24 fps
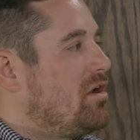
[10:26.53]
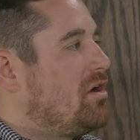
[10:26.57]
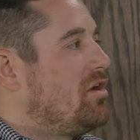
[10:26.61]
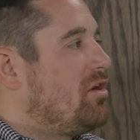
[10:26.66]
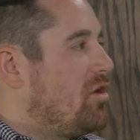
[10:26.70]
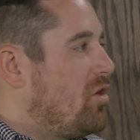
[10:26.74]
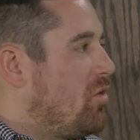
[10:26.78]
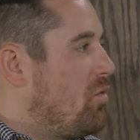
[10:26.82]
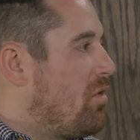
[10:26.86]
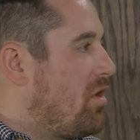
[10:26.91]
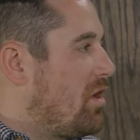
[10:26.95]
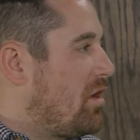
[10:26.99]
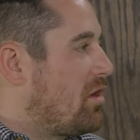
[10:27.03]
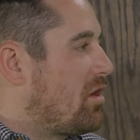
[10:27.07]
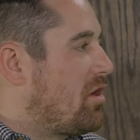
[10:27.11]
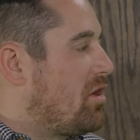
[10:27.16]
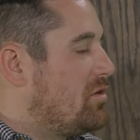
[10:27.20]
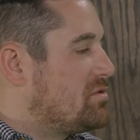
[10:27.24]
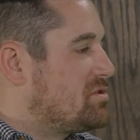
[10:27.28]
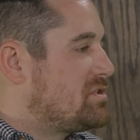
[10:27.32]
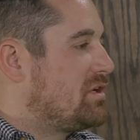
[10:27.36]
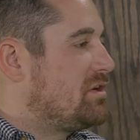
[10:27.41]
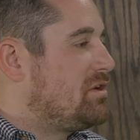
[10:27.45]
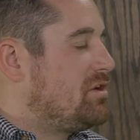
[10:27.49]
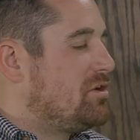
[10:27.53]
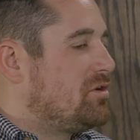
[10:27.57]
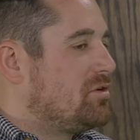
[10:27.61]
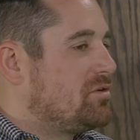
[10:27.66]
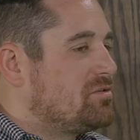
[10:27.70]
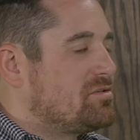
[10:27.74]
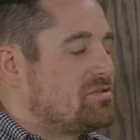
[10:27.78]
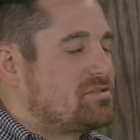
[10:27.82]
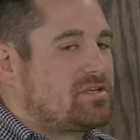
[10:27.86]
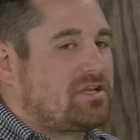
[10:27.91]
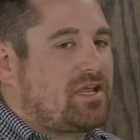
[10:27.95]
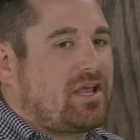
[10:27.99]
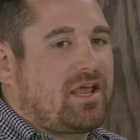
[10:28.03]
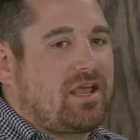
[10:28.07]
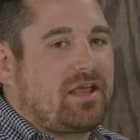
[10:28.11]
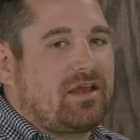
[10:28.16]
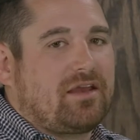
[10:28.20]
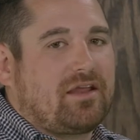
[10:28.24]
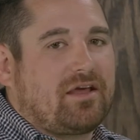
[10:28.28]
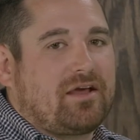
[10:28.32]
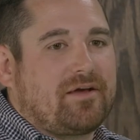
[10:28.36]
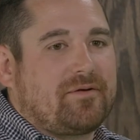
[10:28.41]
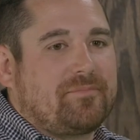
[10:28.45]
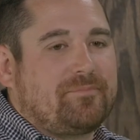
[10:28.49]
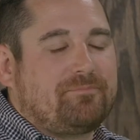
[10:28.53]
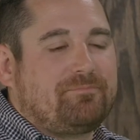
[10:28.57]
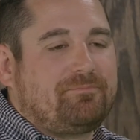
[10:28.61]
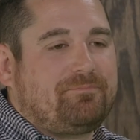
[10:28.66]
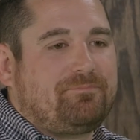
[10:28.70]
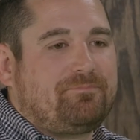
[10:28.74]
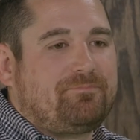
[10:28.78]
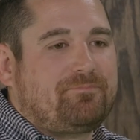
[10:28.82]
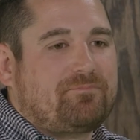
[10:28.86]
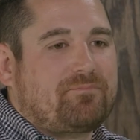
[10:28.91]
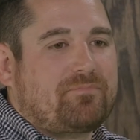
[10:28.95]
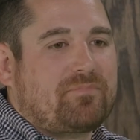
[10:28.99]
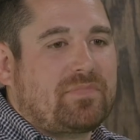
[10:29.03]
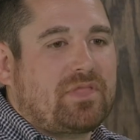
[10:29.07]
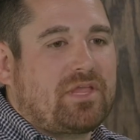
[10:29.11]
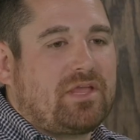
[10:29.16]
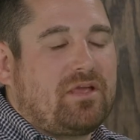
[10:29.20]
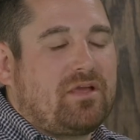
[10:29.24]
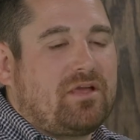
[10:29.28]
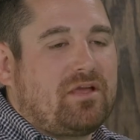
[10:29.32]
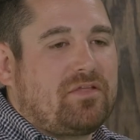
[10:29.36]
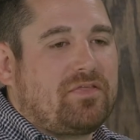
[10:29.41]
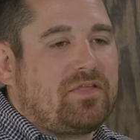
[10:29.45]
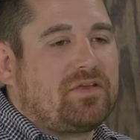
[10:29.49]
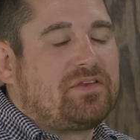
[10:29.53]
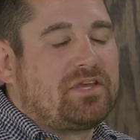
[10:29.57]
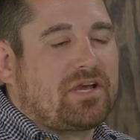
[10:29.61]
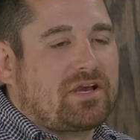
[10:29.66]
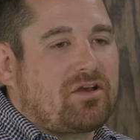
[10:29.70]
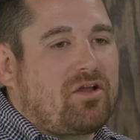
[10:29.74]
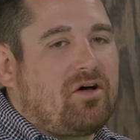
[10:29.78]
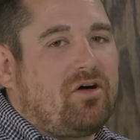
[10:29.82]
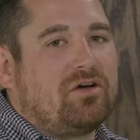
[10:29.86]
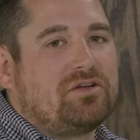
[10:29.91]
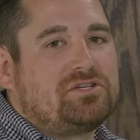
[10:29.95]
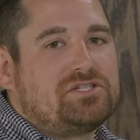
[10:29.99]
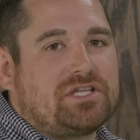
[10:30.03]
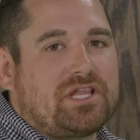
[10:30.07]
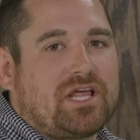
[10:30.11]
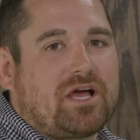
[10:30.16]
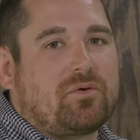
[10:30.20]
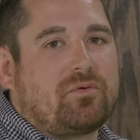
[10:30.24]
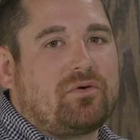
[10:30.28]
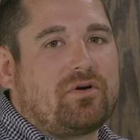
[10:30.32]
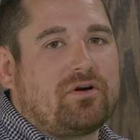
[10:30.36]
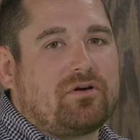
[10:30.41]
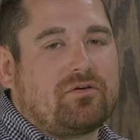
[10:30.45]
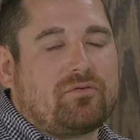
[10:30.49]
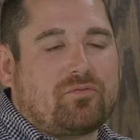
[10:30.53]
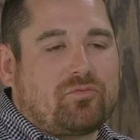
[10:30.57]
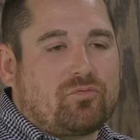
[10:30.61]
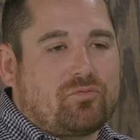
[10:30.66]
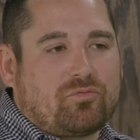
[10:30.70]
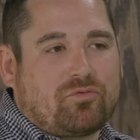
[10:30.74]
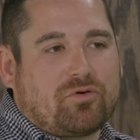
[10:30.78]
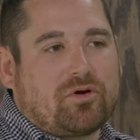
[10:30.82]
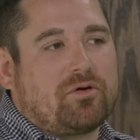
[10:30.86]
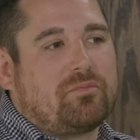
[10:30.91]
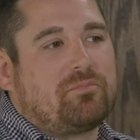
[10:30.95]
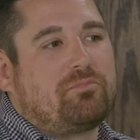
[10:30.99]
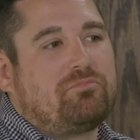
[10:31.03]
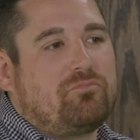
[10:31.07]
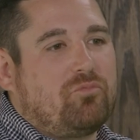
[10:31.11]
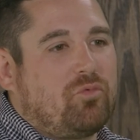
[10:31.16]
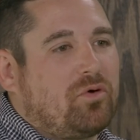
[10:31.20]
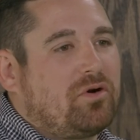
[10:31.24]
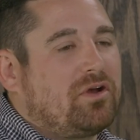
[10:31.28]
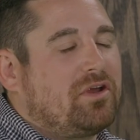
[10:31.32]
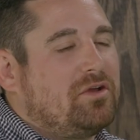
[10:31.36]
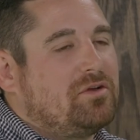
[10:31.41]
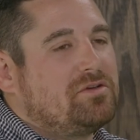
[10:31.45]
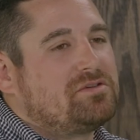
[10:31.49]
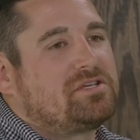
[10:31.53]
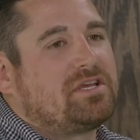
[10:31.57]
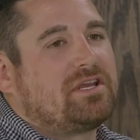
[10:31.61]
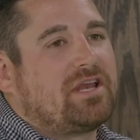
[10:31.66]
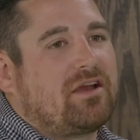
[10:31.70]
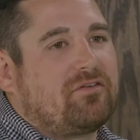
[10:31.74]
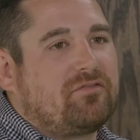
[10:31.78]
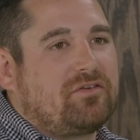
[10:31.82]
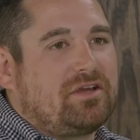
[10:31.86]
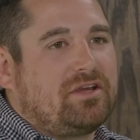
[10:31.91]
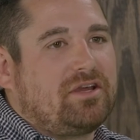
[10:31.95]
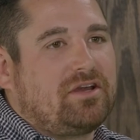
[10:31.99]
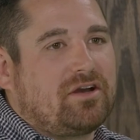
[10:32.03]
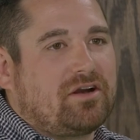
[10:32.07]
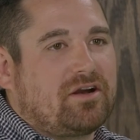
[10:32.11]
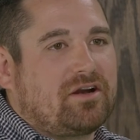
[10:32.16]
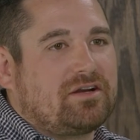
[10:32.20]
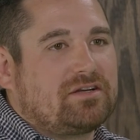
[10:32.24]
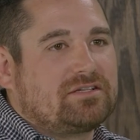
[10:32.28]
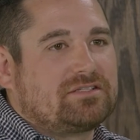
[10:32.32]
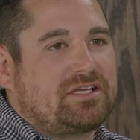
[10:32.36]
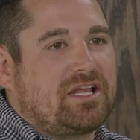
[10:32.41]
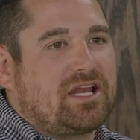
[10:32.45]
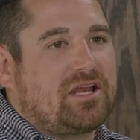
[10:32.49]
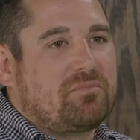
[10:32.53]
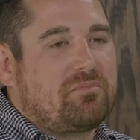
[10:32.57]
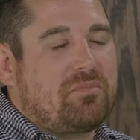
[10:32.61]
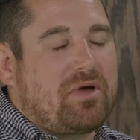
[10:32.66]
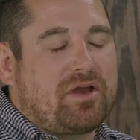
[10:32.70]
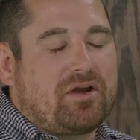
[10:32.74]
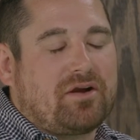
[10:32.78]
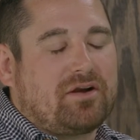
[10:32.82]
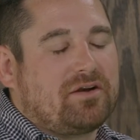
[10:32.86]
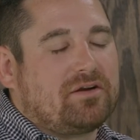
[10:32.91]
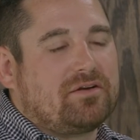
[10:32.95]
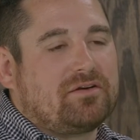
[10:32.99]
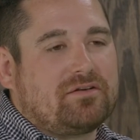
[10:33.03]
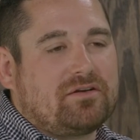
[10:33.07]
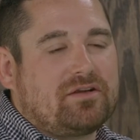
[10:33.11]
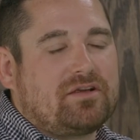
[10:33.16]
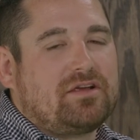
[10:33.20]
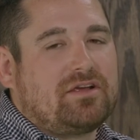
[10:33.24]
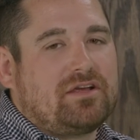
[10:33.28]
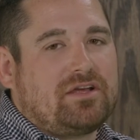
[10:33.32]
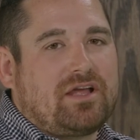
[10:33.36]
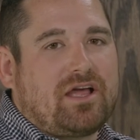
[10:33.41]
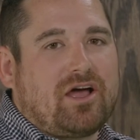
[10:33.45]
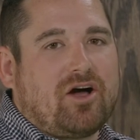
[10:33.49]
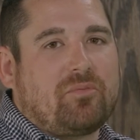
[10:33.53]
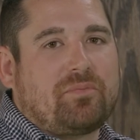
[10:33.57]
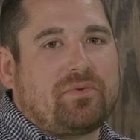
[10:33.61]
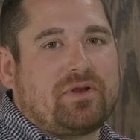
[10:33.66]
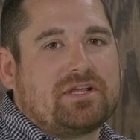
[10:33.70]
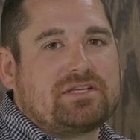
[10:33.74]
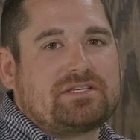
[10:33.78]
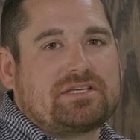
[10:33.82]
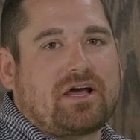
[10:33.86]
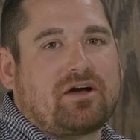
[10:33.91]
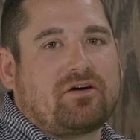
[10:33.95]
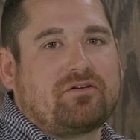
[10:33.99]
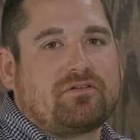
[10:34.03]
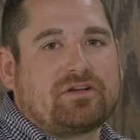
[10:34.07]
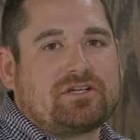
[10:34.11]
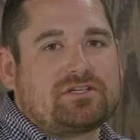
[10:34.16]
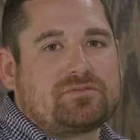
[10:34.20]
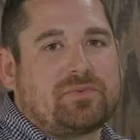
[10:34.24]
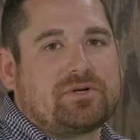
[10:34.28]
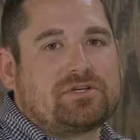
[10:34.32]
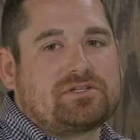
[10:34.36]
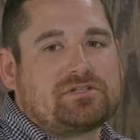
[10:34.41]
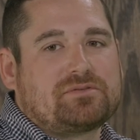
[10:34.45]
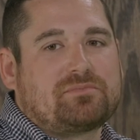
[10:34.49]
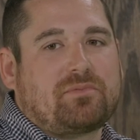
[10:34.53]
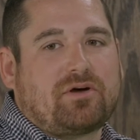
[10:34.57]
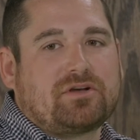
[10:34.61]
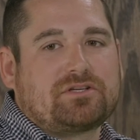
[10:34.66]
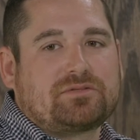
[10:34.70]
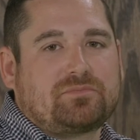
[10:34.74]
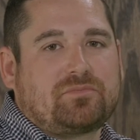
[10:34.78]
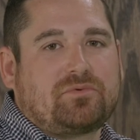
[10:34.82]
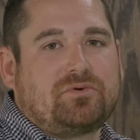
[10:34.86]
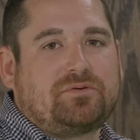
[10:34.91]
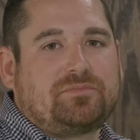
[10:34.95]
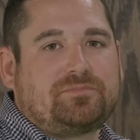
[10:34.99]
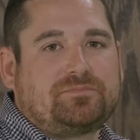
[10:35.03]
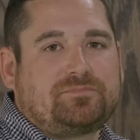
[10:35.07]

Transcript: No water goes unused, and the technology that we're using every year is getting better and helping us out as much as possible.